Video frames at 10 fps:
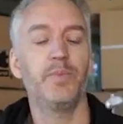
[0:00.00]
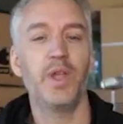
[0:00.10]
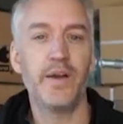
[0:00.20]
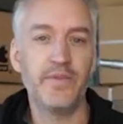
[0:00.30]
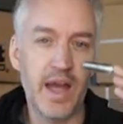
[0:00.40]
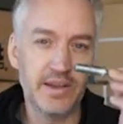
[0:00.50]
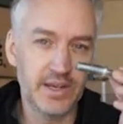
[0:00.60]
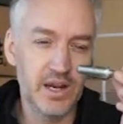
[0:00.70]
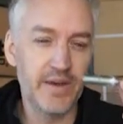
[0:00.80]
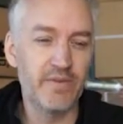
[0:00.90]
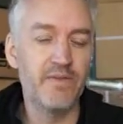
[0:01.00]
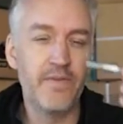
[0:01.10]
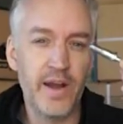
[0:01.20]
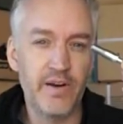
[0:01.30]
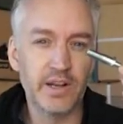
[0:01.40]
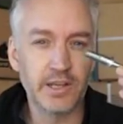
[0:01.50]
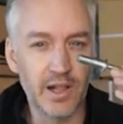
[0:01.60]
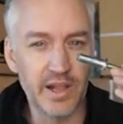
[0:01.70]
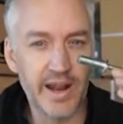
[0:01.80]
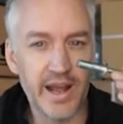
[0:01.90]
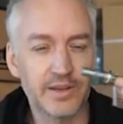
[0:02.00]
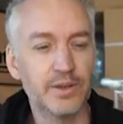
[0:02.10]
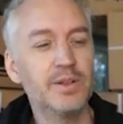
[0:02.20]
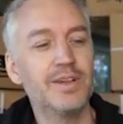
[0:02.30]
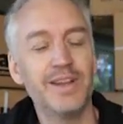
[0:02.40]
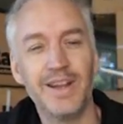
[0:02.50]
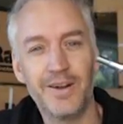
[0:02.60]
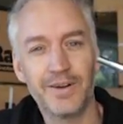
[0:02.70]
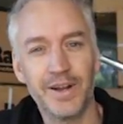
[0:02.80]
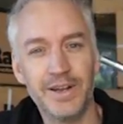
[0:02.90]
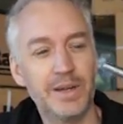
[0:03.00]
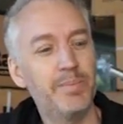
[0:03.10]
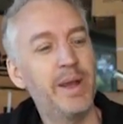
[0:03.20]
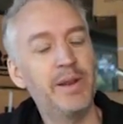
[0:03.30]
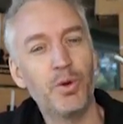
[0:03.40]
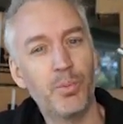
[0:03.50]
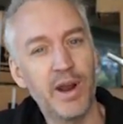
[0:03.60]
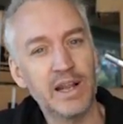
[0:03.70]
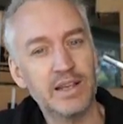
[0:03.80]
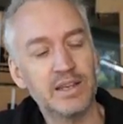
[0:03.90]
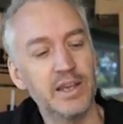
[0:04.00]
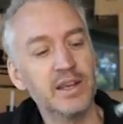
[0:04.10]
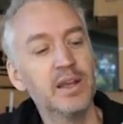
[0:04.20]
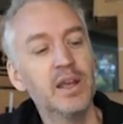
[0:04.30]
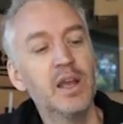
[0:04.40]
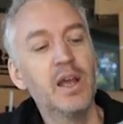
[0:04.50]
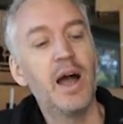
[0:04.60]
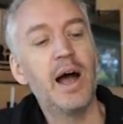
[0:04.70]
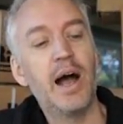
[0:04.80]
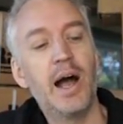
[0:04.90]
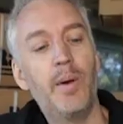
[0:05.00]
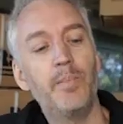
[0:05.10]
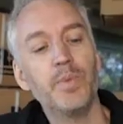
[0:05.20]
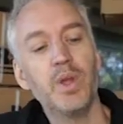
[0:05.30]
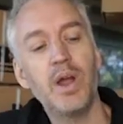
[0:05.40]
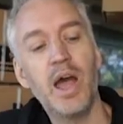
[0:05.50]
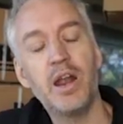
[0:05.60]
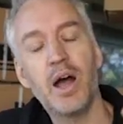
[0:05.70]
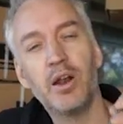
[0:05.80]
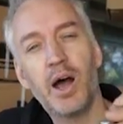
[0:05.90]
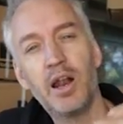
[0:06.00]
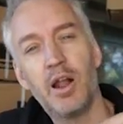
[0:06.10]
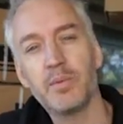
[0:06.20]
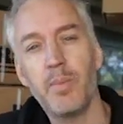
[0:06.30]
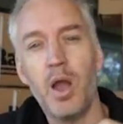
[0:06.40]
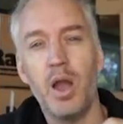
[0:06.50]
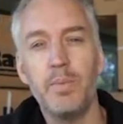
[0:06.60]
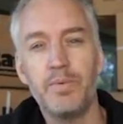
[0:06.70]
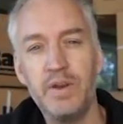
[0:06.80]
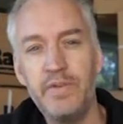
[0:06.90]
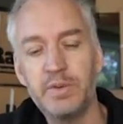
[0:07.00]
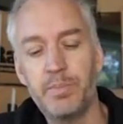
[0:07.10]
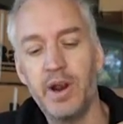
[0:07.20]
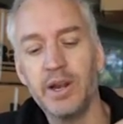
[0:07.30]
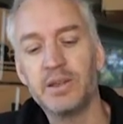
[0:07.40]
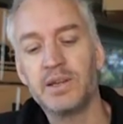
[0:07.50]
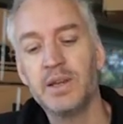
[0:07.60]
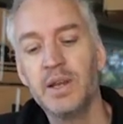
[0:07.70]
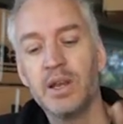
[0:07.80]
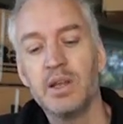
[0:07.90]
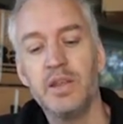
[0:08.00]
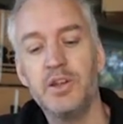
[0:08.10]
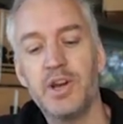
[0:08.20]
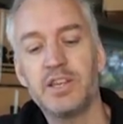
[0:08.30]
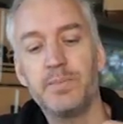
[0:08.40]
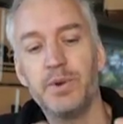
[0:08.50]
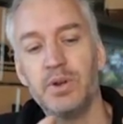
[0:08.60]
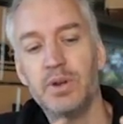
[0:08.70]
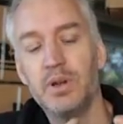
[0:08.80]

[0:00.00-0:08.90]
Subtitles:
have a very solid axle. You're not going to bend or break this thing. And unlike my previous brakes, the adjustment